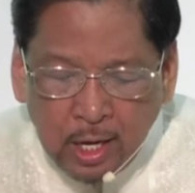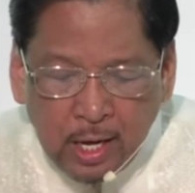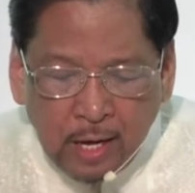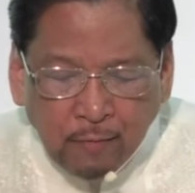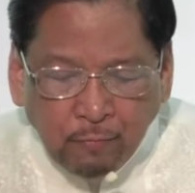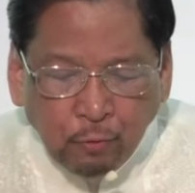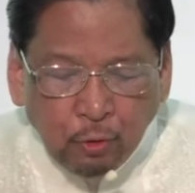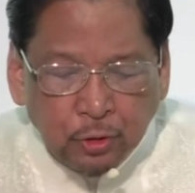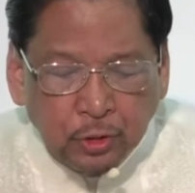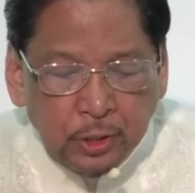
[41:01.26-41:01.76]

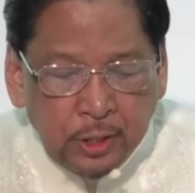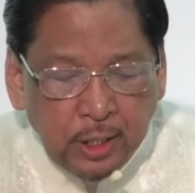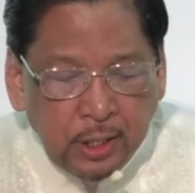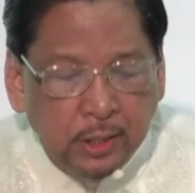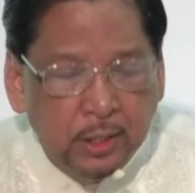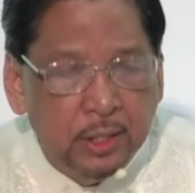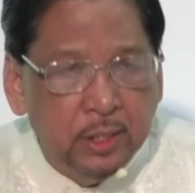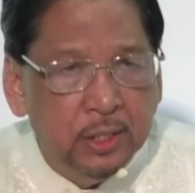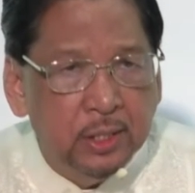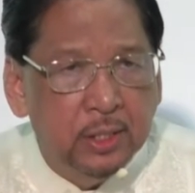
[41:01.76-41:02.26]
life to
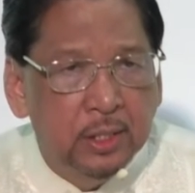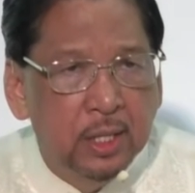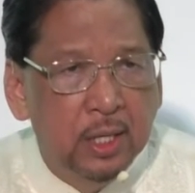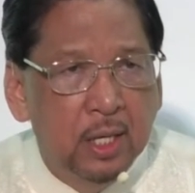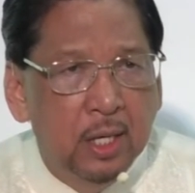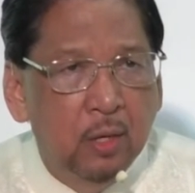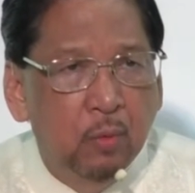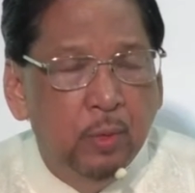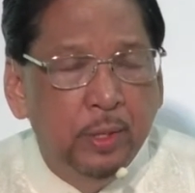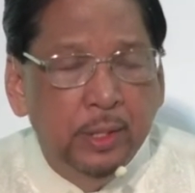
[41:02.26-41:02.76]
sinners
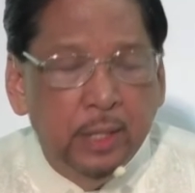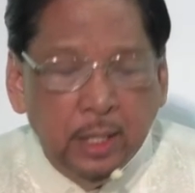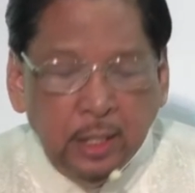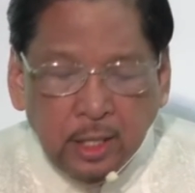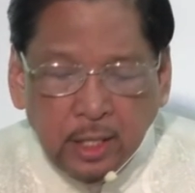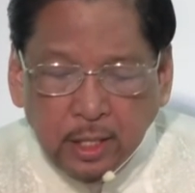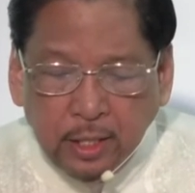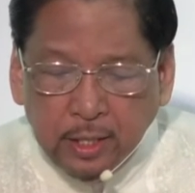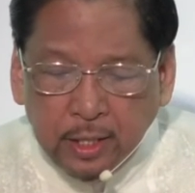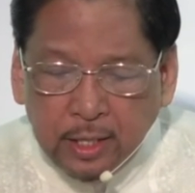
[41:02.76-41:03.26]
when they
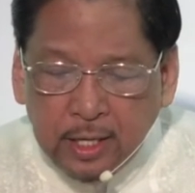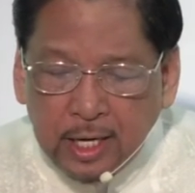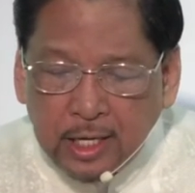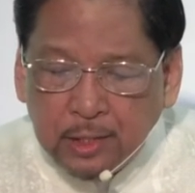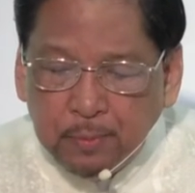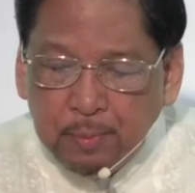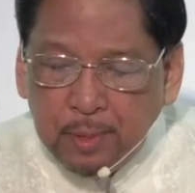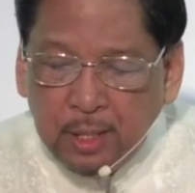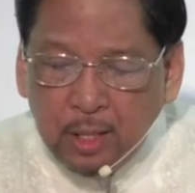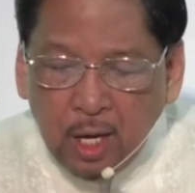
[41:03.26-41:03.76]
hear the
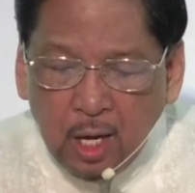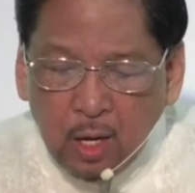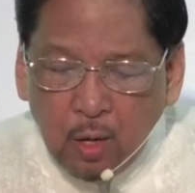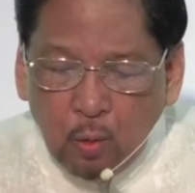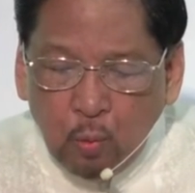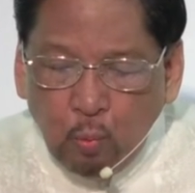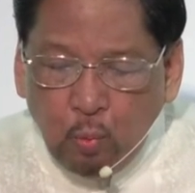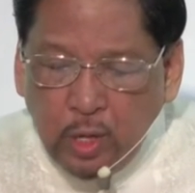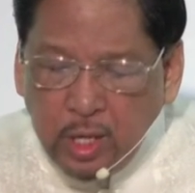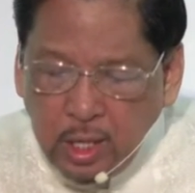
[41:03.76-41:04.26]
gospel,
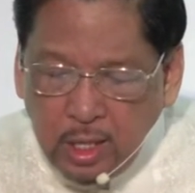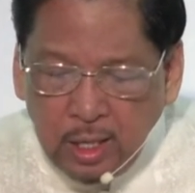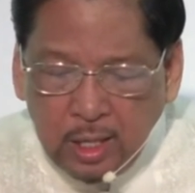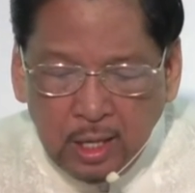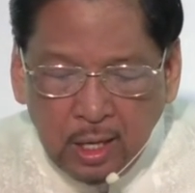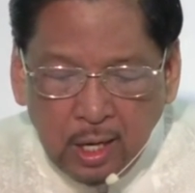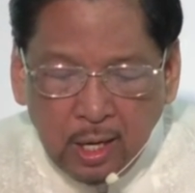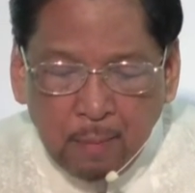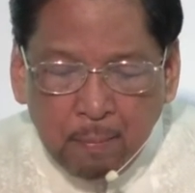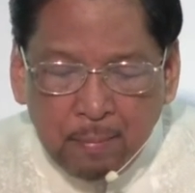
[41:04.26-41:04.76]

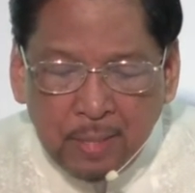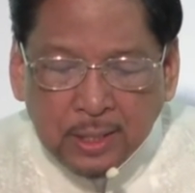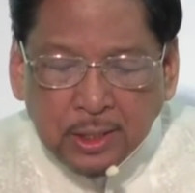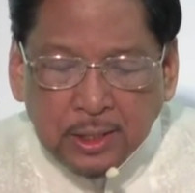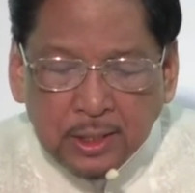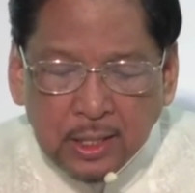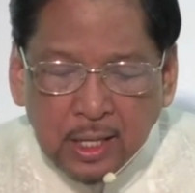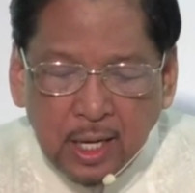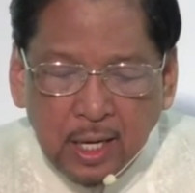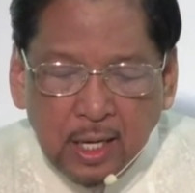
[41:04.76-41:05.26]
we
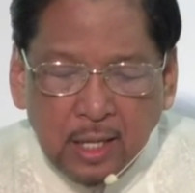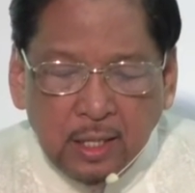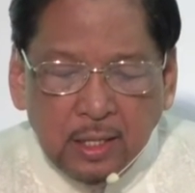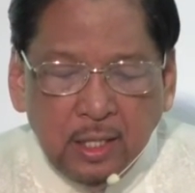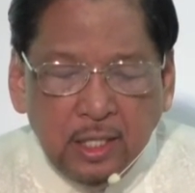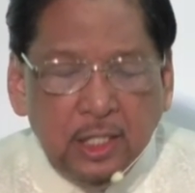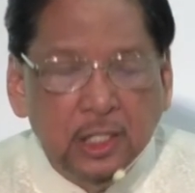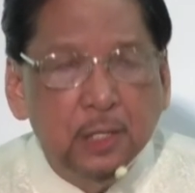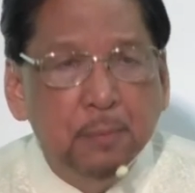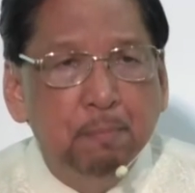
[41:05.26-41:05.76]
must
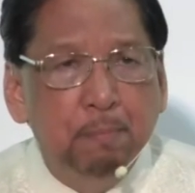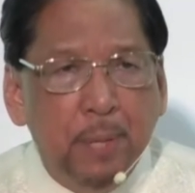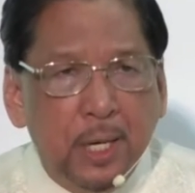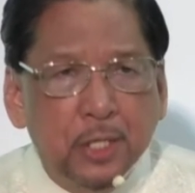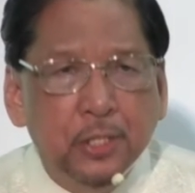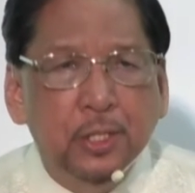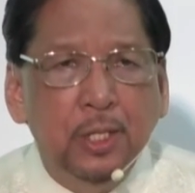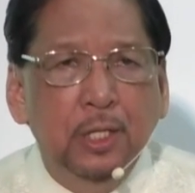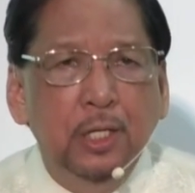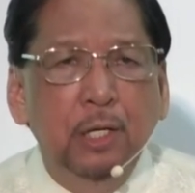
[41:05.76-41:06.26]

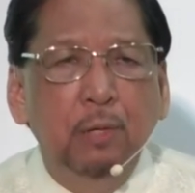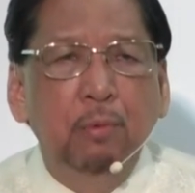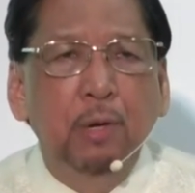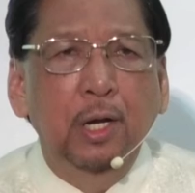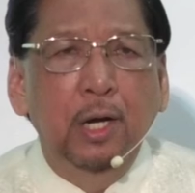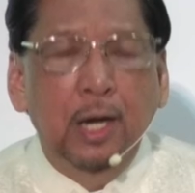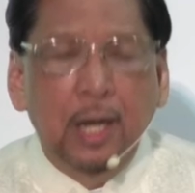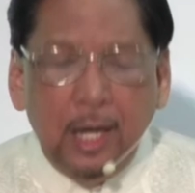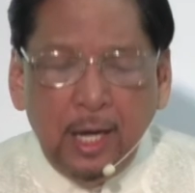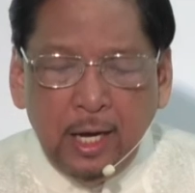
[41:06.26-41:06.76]
especially
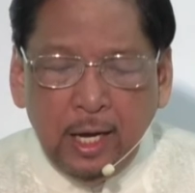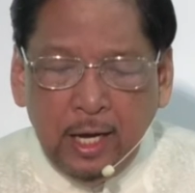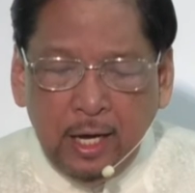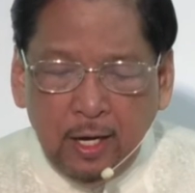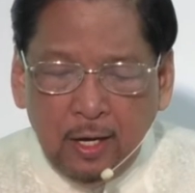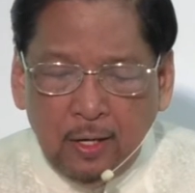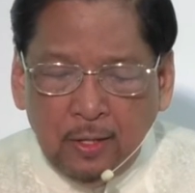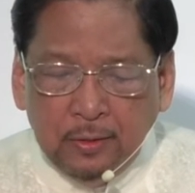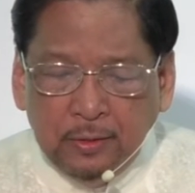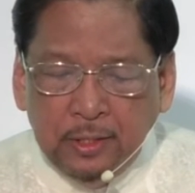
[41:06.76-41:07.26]
rely
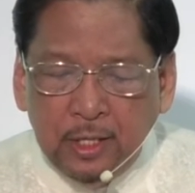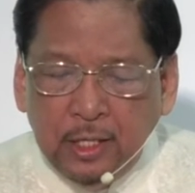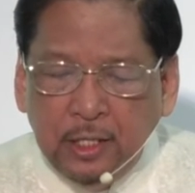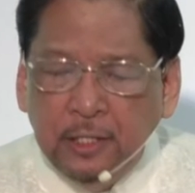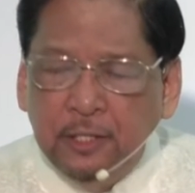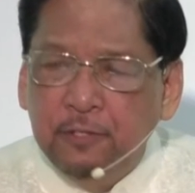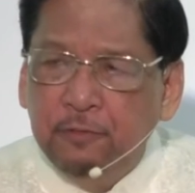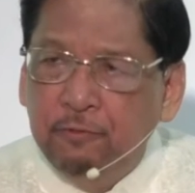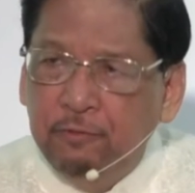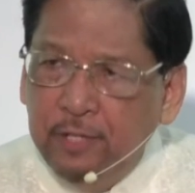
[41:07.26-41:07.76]
on the
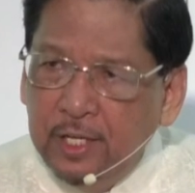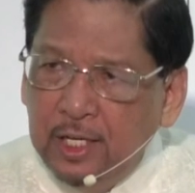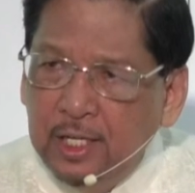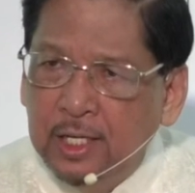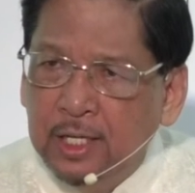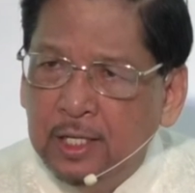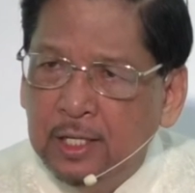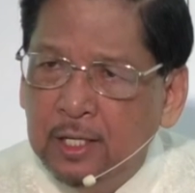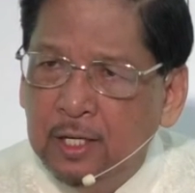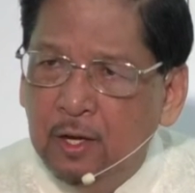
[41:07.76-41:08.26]

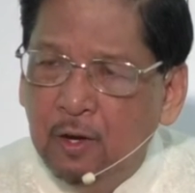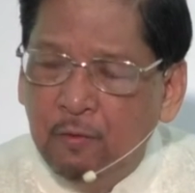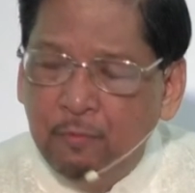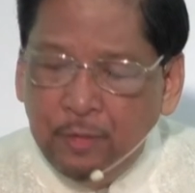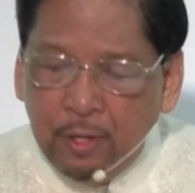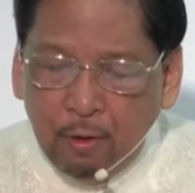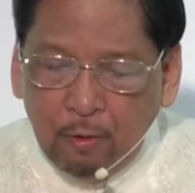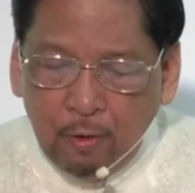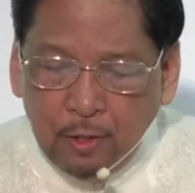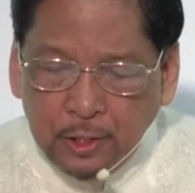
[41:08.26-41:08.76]
infilling of
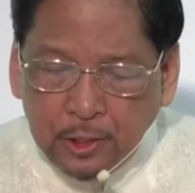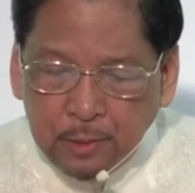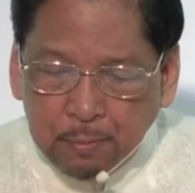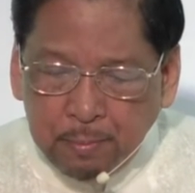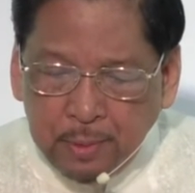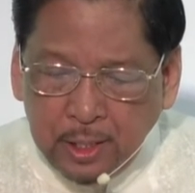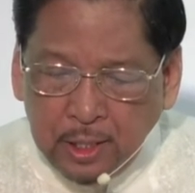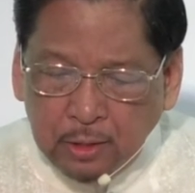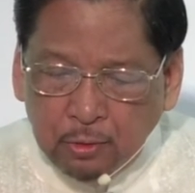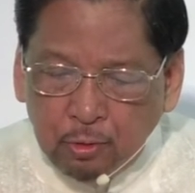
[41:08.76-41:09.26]
the Holy
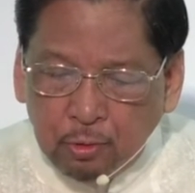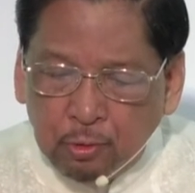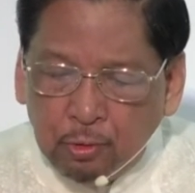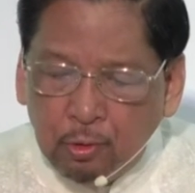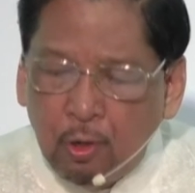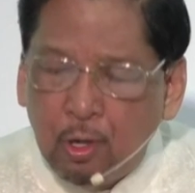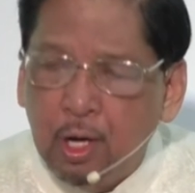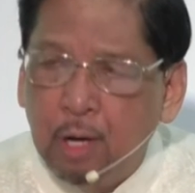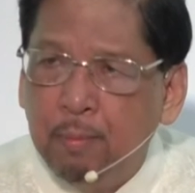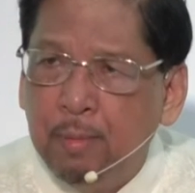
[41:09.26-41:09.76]
Spirit to
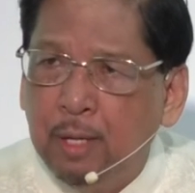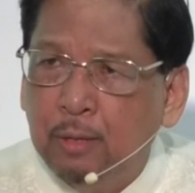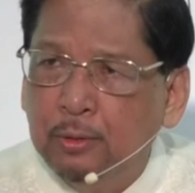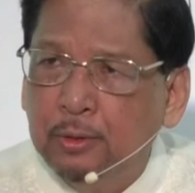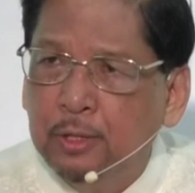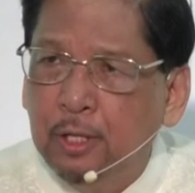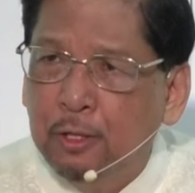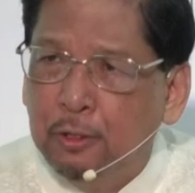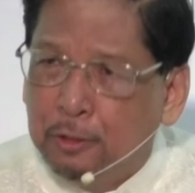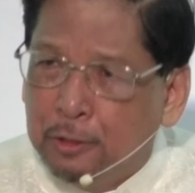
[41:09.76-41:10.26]
talk about
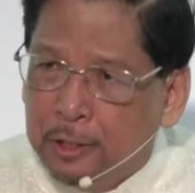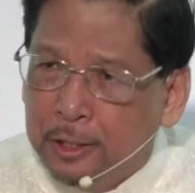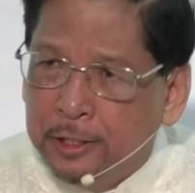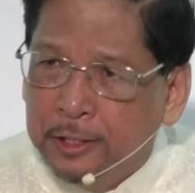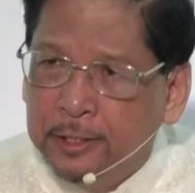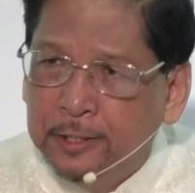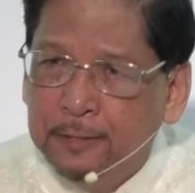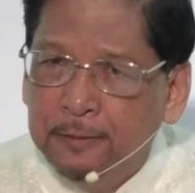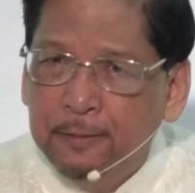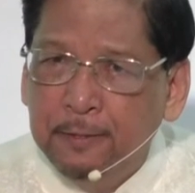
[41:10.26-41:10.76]
the
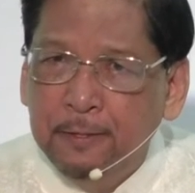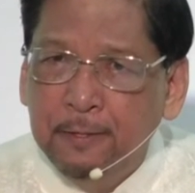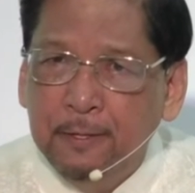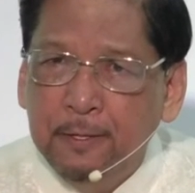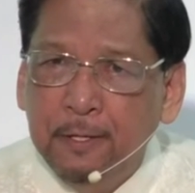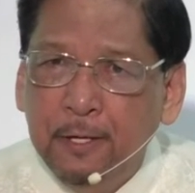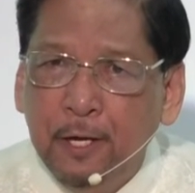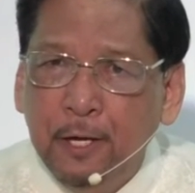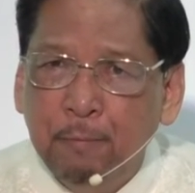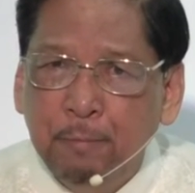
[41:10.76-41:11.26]
Lord.
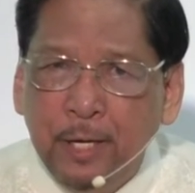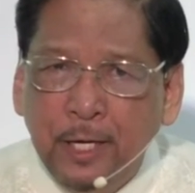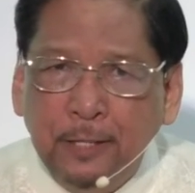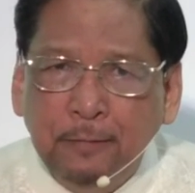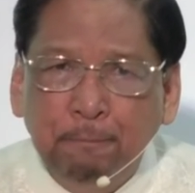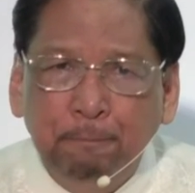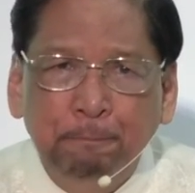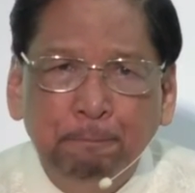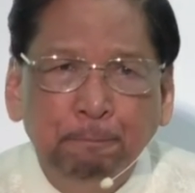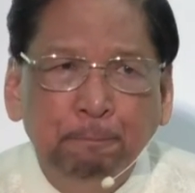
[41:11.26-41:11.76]

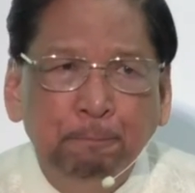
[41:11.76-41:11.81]
Amen?